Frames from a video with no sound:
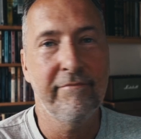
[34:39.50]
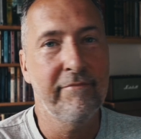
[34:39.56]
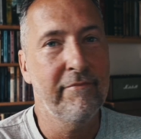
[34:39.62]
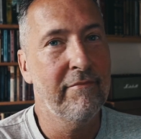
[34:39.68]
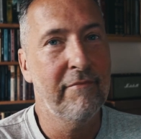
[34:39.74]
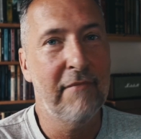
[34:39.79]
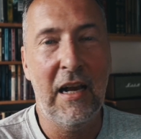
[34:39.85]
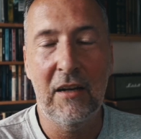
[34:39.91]

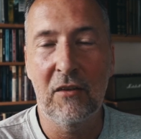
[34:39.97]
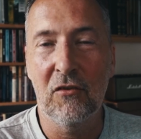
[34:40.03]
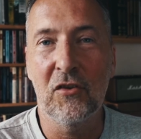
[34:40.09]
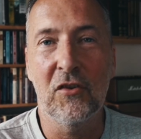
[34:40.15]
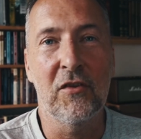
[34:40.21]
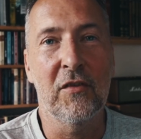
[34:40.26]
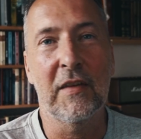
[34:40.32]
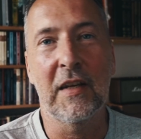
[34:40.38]

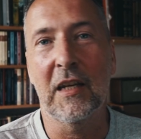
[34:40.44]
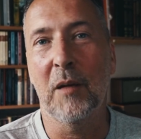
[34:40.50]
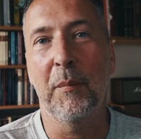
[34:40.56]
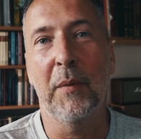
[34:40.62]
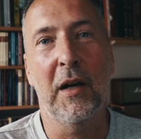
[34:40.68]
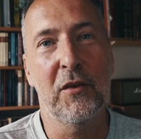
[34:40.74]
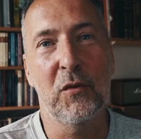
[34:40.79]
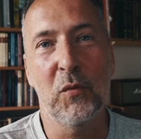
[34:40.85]
hundreds of
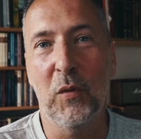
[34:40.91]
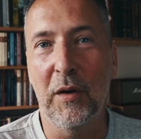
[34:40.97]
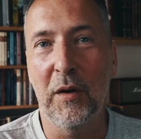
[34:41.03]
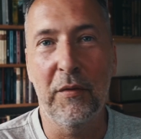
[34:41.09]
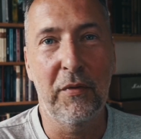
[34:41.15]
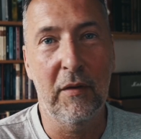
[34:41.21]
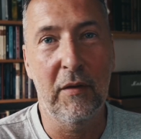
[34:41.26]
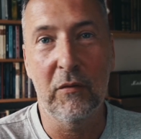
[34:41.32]
gigabytes
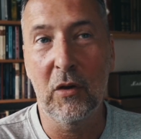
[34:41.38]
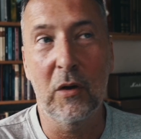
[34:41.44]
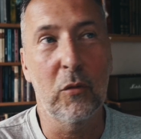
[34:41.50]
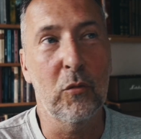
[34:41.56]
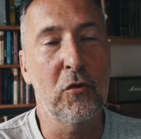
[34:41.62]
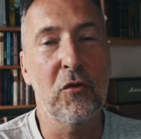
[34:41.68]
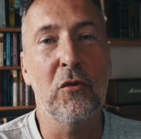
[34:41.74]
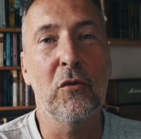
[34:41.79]
worth. I've got it
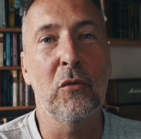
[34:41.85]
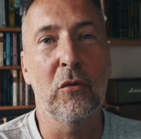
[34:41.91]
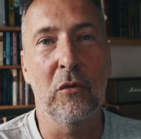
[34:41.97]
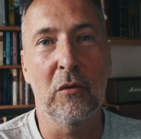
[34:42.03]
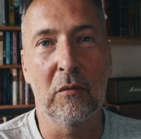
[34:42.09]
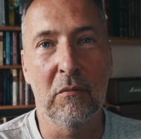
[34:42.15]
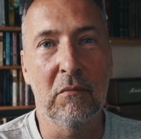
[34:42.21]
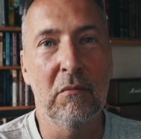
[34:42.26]
all stored
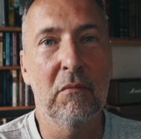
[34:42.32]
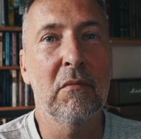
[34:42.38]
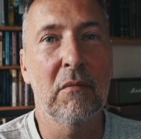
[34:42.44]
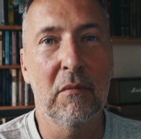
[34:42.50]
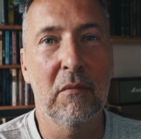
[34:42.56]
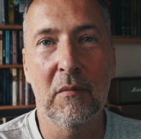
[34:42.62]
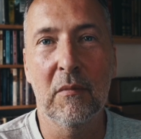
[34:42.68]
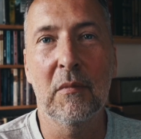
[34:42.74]
on
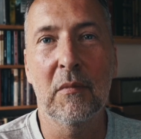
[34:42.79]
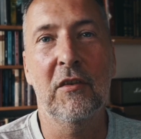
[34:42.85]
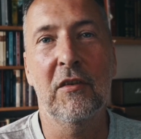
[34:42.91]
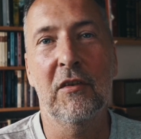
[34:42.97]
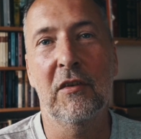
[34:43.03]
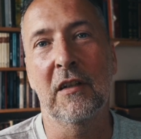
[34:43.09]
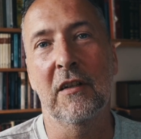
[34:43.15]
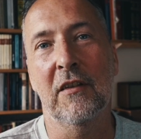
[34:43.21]

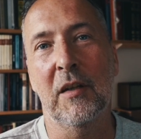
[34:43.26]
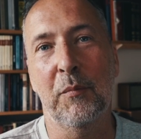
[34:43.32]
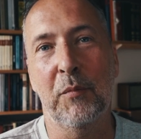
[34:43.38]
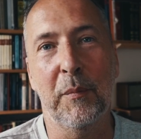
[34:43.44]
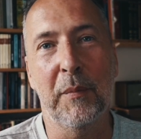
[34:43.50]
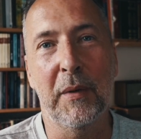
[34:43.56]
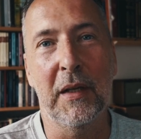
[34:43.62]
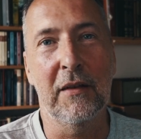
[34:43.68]
in a
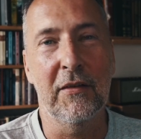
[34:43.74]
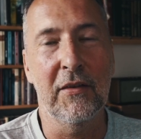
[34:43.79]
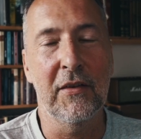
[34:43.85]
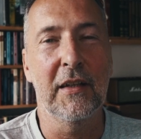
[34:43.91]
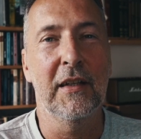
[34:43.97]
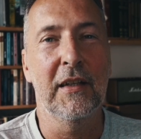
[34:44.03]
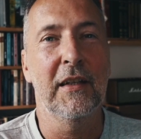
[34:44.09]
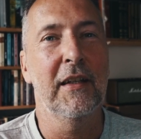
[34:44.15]
separate place.
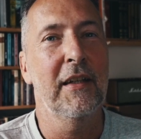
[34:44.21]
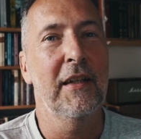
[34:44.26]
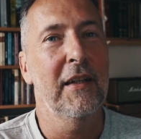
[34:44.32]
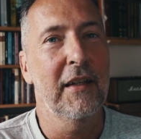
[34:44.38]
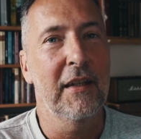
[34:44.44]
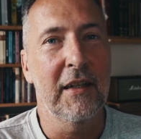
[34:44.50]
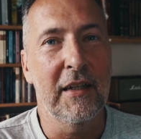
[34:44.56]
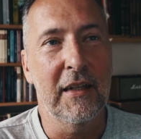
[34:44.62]

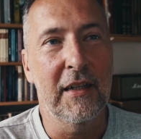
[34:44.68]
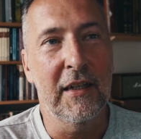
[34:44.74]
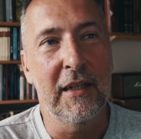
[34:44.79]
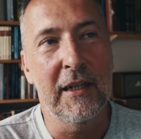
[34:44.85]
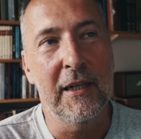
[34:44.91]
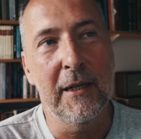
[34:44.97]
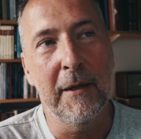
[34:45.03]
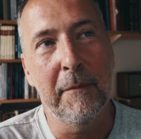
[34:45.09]

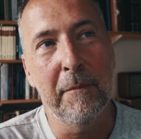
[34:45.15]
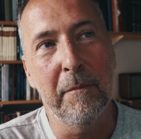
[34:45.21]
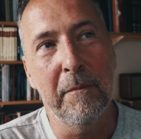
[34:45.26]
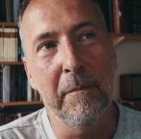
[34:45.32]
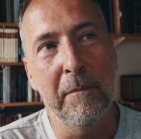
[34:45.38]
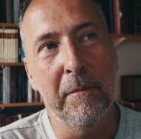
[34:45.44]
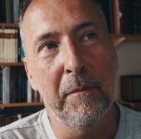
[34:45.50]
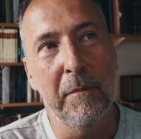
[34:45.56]

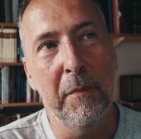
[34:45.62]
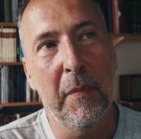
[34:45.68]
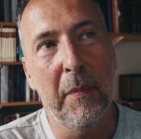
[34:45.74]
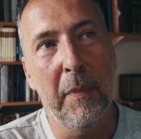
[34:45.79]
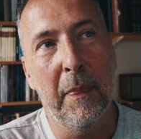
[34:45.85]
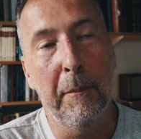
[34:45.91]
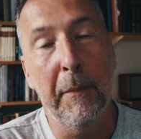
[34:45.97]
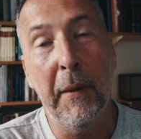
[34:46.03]
Um,
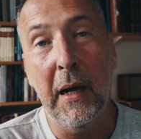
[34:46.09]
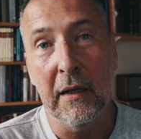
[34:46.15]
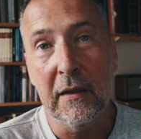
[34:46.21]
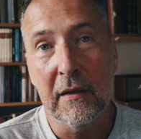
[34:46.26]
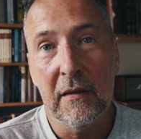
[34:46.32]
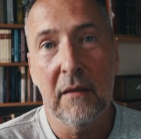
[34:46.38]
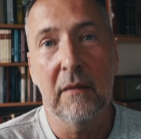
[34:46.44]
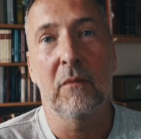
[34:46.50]

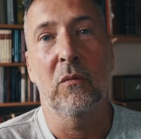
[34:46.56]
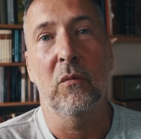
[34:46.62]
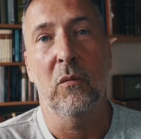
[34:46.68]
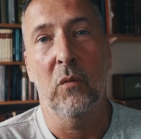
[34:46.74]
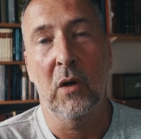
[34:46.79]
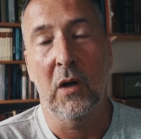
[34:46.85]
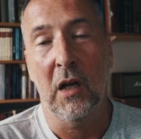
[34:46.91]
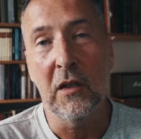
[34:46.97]
but
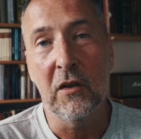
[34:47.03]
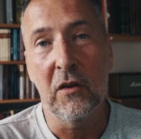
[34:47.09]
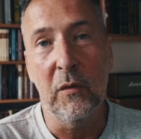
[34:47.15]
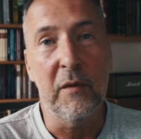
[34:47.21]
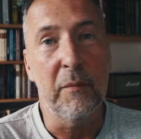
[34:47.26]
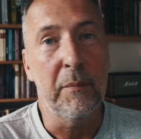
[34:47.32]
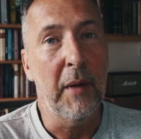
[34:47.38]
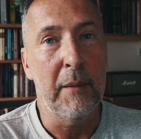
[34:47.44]
what I do
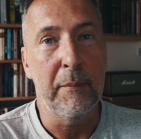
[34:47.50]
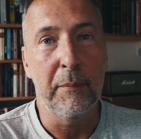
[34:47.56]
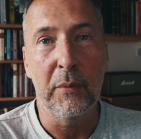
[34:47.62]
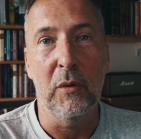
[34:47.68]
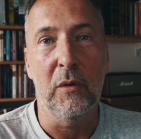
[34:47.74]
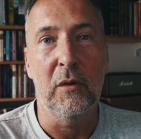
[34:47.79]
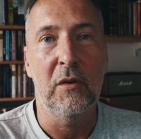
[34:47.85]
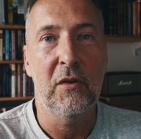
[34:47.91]
is buy
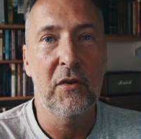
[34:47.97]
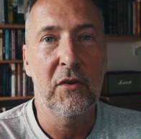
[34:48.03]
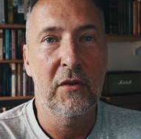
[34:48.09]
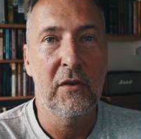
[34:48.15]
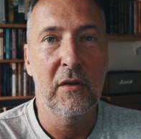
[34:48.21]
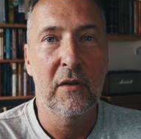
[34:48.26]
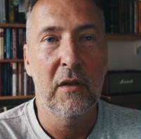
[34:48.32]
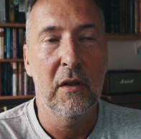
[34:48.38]

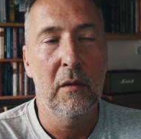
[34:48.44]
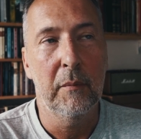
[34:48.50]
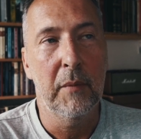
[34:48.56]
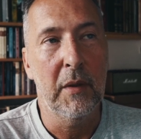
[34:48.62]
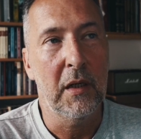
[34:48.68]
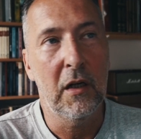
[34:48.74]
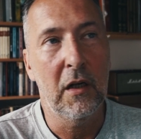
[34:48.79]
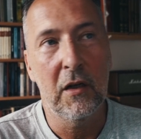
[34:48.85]
books
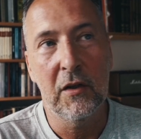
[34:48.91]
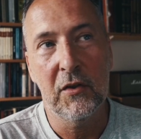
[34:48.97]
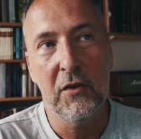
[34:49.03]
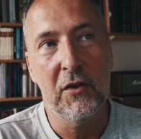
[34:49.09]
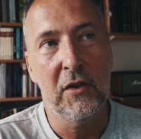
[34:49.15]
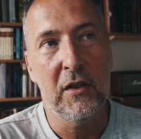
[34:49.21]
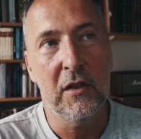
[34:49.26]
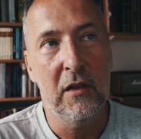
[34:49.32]

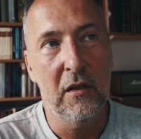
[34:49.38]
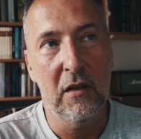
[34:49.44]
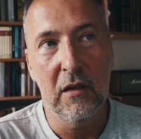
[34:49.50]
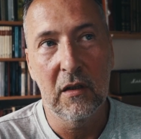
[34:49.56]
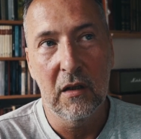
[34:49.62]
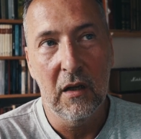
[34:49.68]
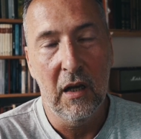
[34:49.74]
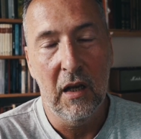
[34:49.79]
because
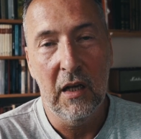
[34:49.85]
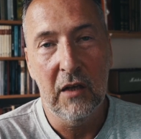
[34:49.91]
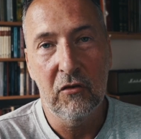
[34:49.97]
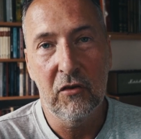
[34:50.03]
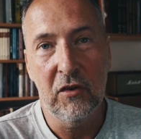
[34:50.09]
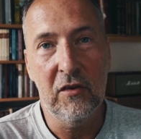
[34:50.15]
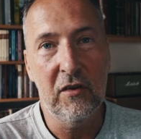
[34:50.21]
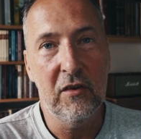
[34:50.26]

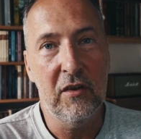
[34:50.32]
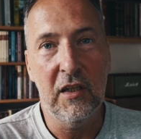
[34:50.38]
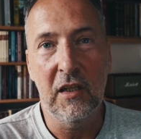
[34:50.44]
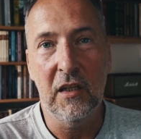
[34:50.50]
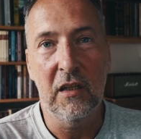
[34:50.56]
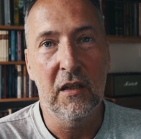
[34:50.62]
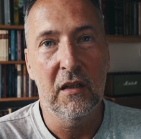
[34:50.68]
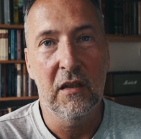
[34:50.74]

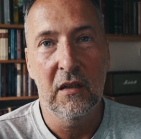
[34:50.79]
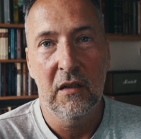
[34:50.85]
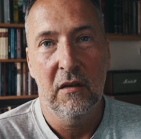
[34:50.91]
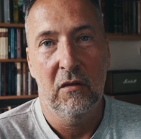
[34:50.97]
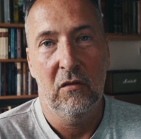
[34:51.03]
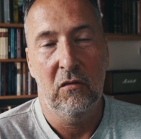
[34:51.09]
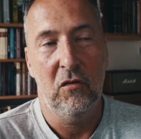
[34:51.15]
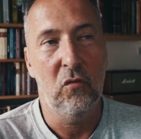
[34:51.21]
electricity,
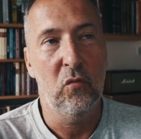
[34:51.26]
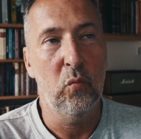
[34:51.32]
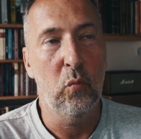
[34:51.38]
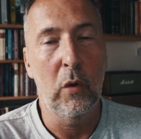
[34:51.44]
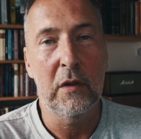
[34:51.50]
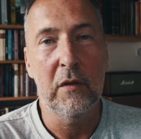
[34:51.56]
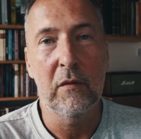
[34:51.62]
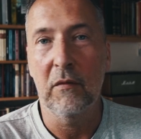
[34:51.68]
just
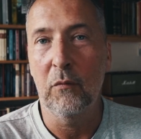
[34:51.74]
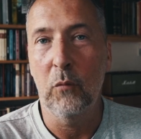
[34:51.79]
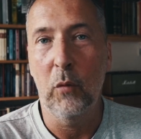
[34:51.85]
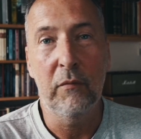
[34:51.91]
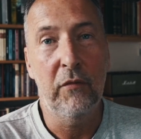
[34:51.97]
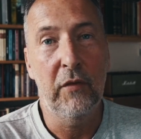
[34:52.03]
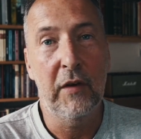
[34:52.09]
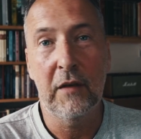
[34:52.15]
one
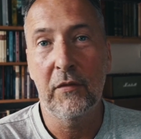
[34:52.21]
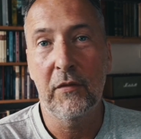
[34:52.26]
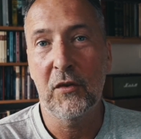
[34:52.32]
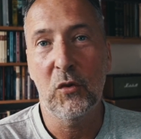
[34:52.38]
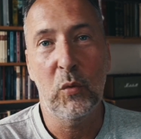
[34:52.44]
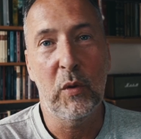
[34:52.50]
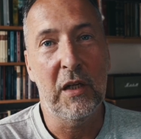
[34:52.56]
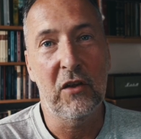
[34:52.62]
one flick of a
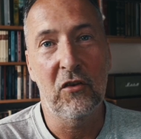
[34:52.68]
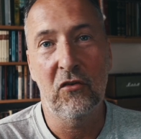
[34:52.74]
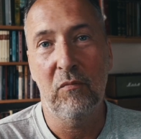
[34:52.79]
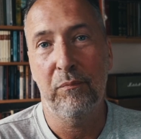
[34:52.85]
switch,